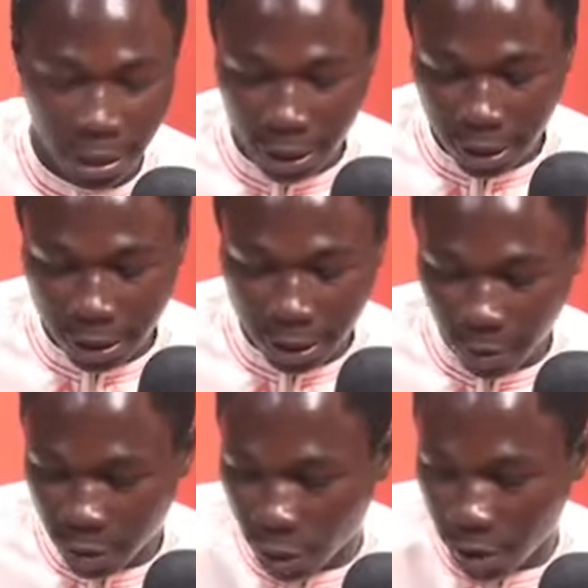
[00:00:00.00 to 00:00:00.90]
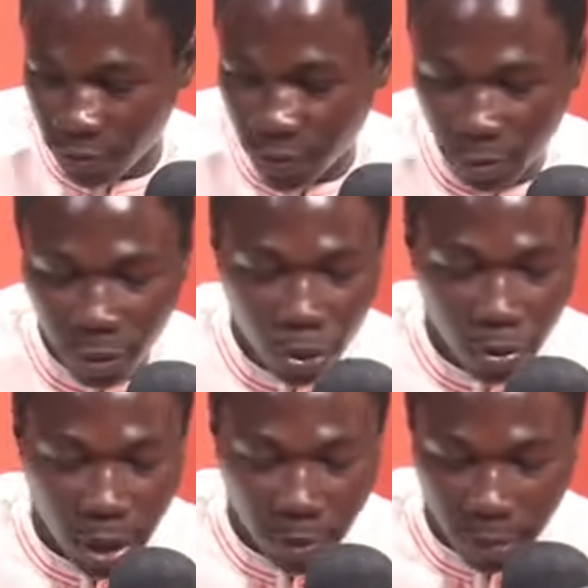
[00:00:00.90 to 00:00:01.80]
nti me sorry fi me room
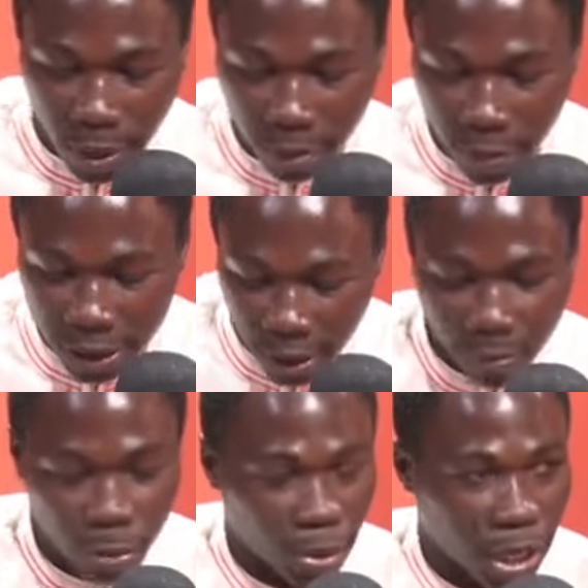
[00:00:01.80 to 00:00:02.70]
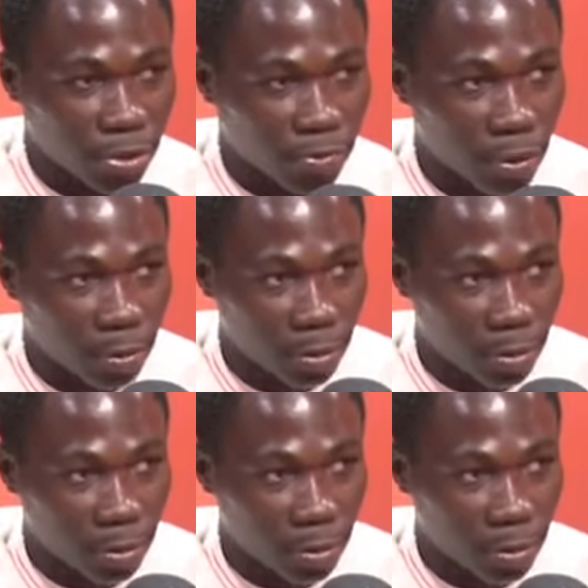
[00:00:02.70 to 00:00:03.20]
am e ba me jam me book na to form